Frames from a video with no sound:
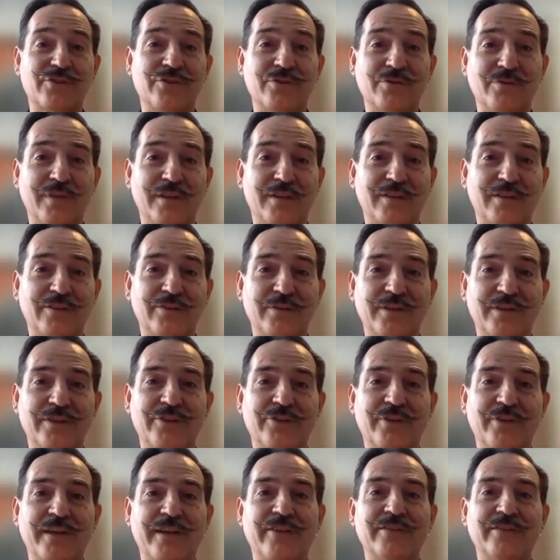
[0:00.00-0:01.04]
you included,
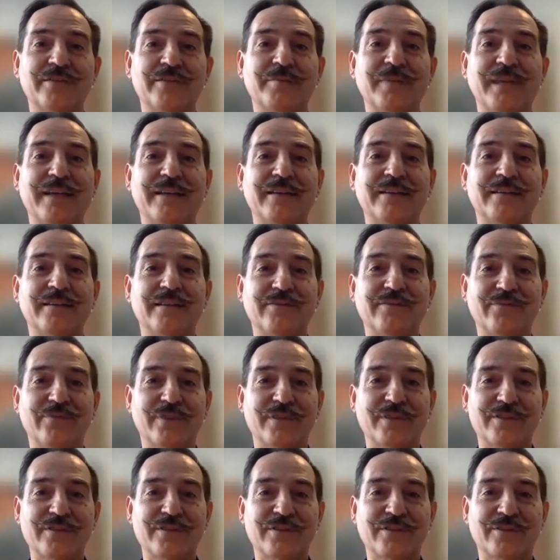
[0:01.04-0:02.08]
you're here to make a
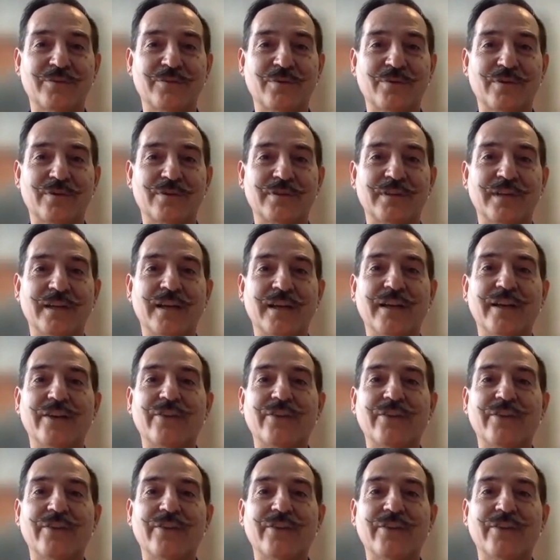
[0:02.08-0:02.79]
difference in the world.